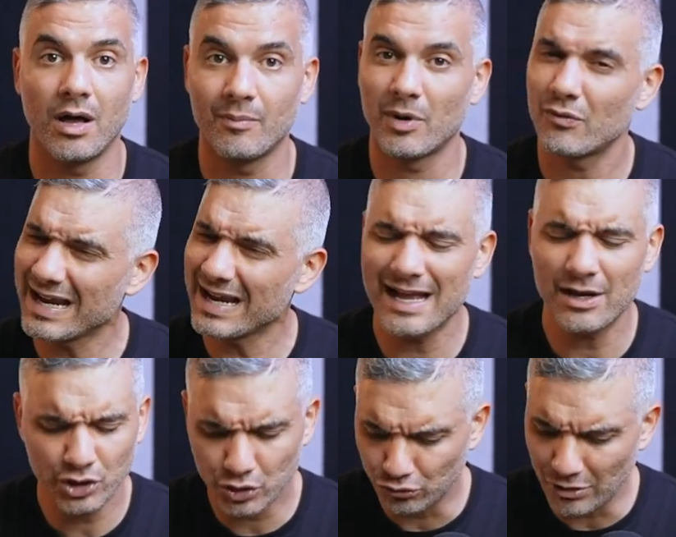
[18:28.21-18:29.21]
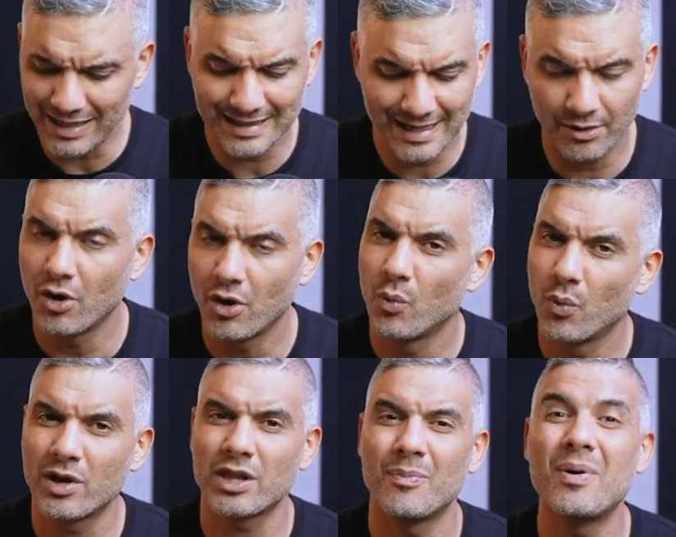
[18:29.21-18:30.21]
But right now, just write down,
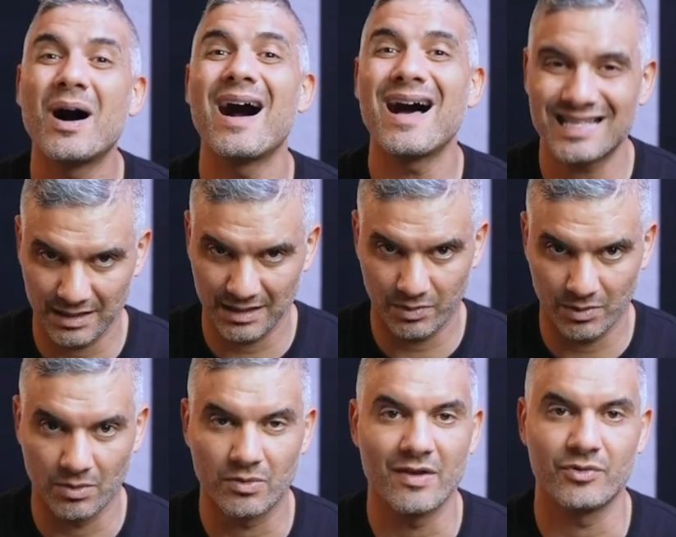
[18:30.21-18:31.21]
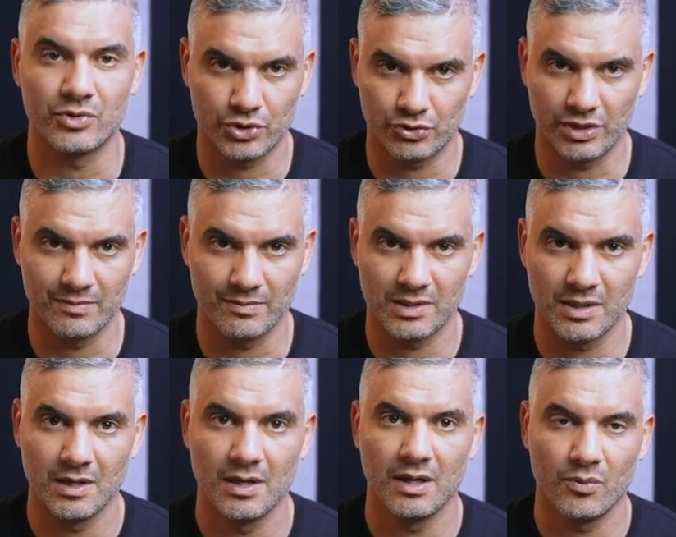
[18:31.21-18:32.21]
what are the possible revenue streams
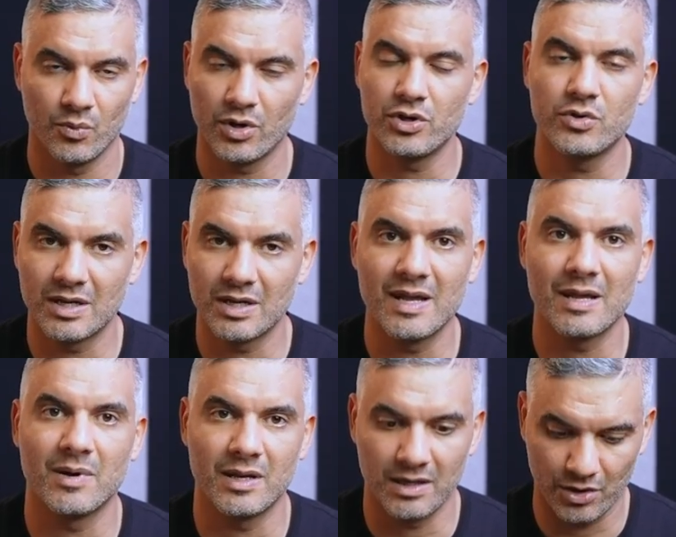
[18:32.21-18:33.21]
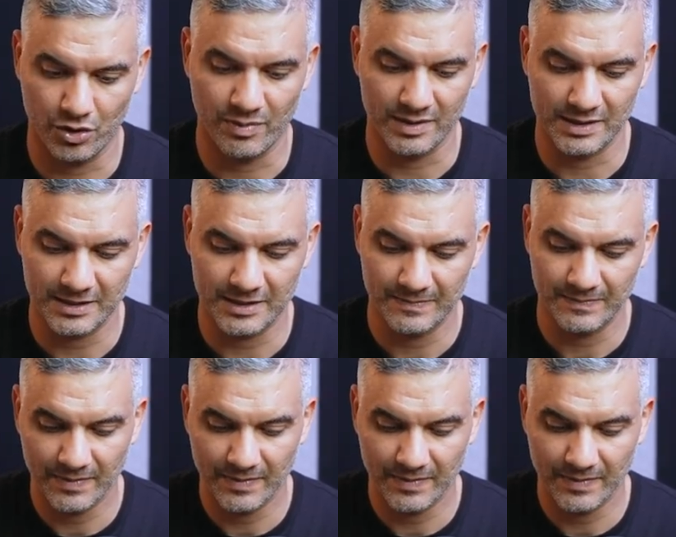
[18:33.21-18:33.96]
where you can make money in your business?